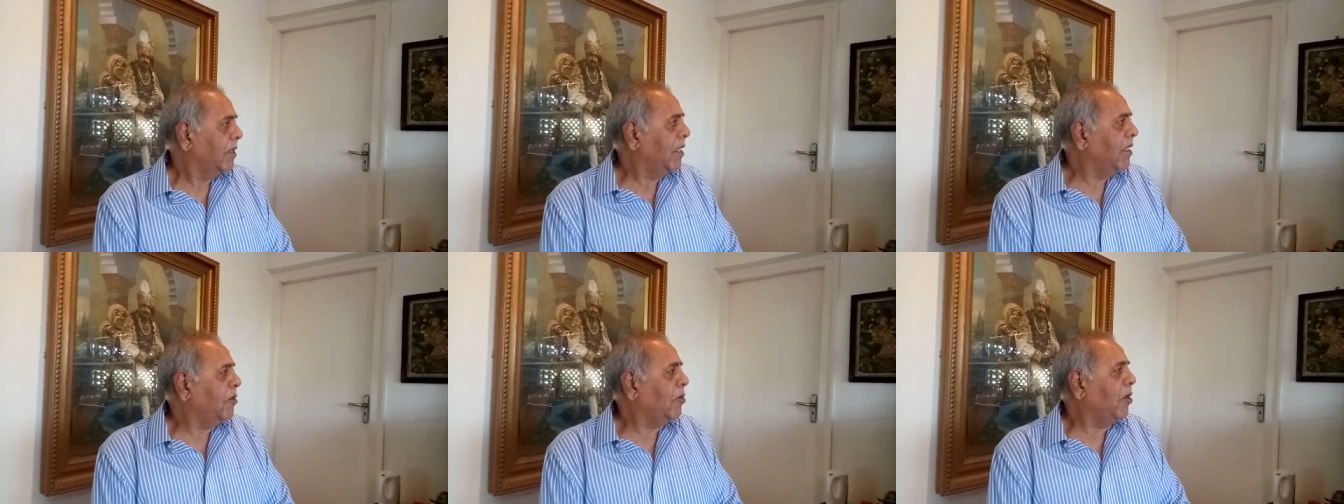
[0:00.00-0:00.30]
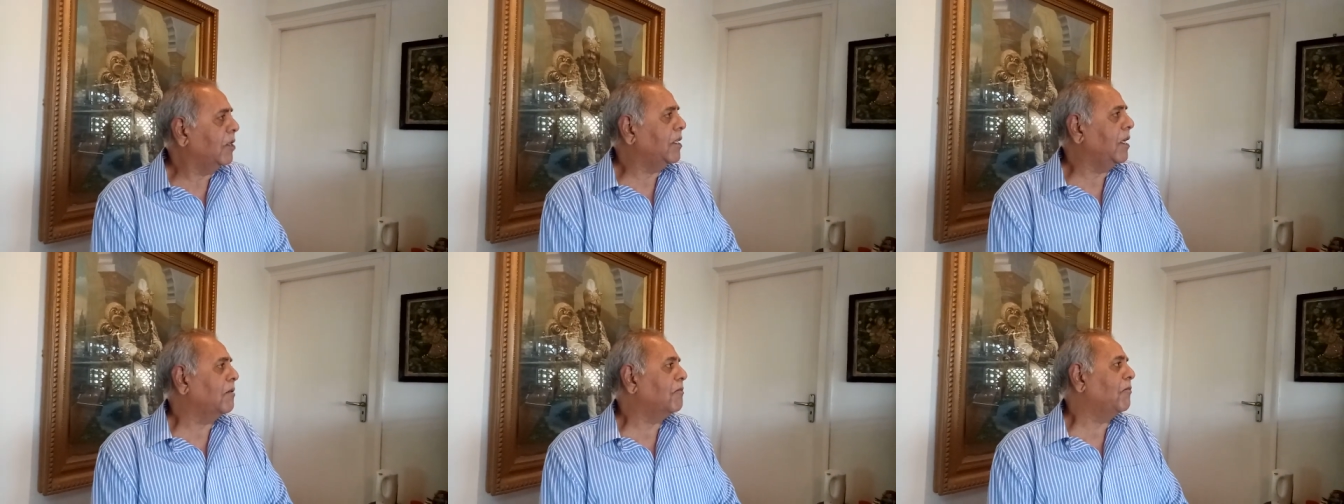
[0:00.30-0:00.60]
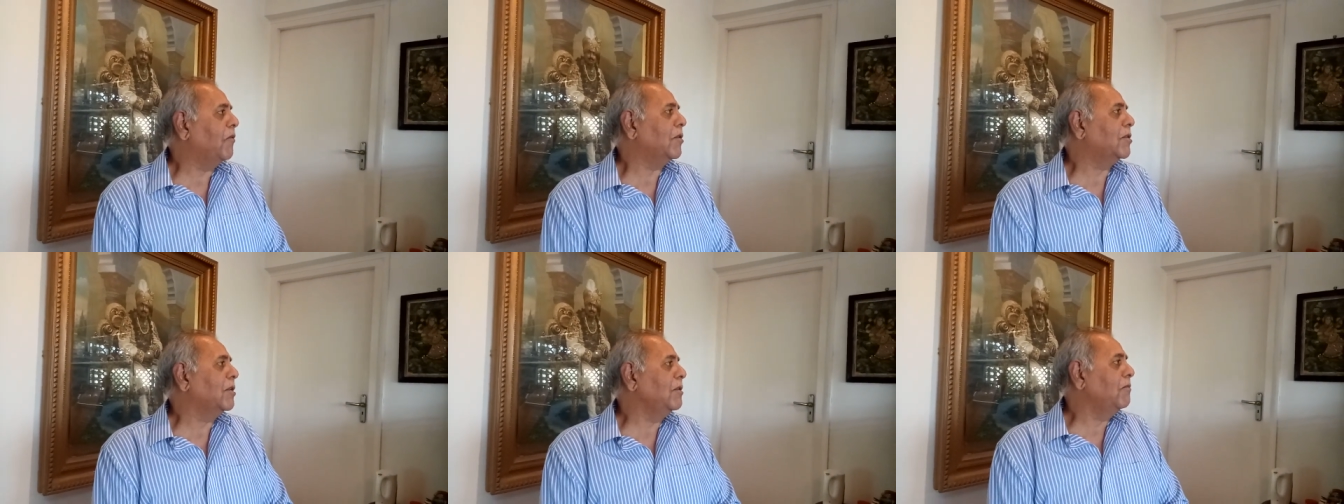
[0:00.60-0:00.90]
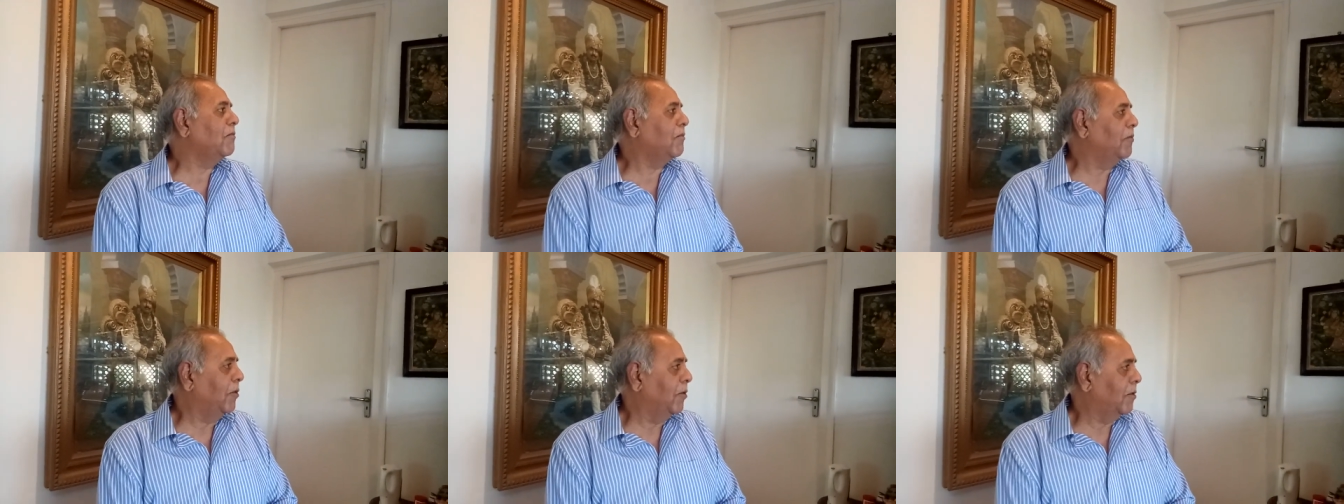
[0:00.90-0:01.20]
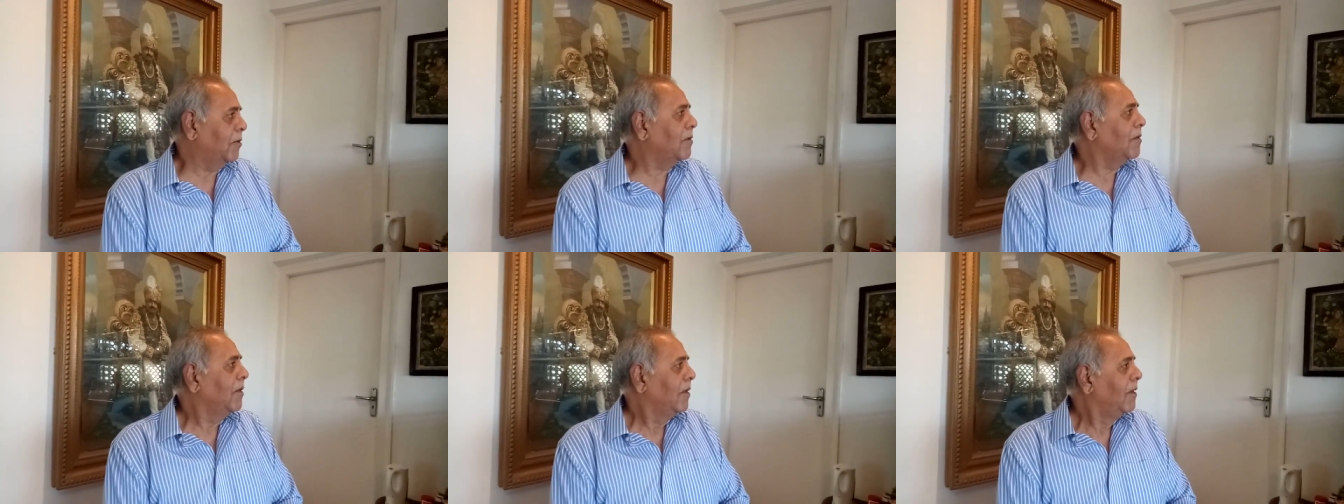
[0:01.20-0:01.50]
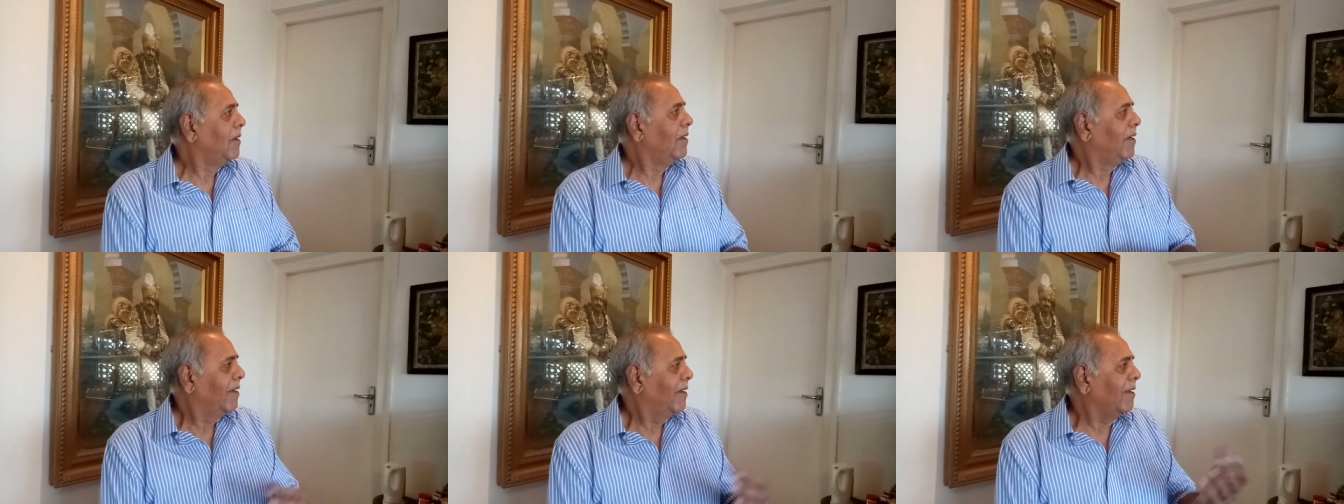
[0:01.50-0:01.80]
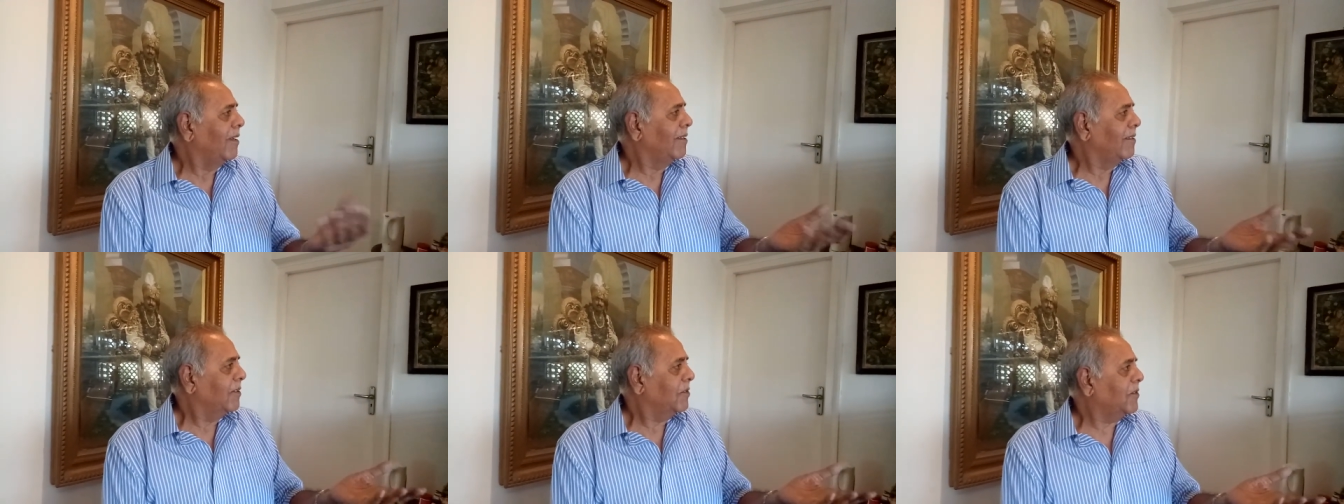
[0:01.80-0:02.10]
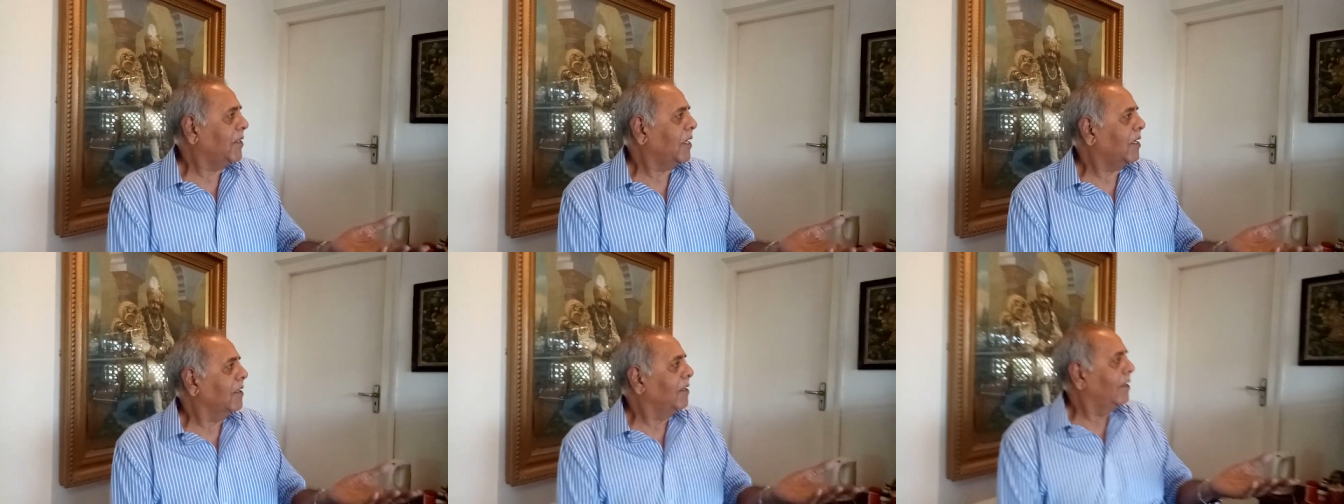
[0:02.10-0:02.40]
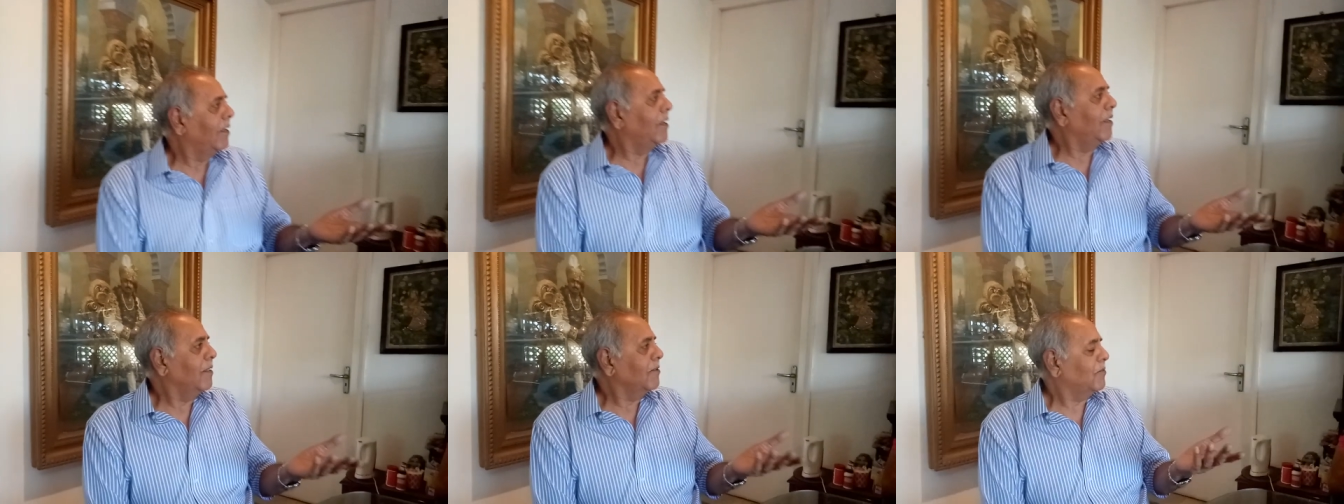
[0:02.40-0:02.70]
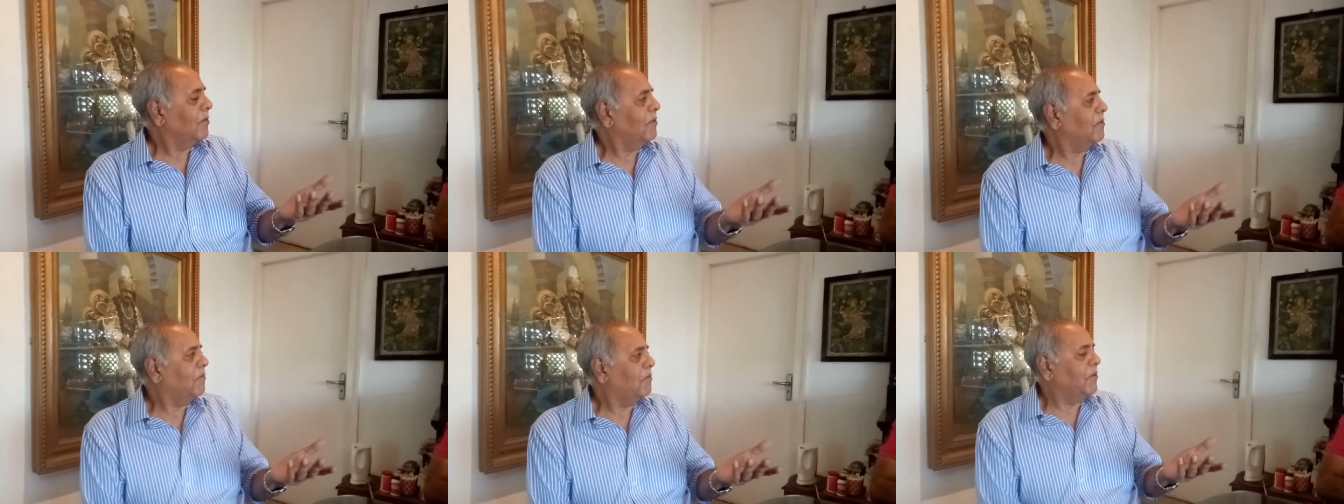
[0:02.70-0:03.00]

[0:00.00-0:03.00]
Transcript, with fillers: He got that 44 in the second innings of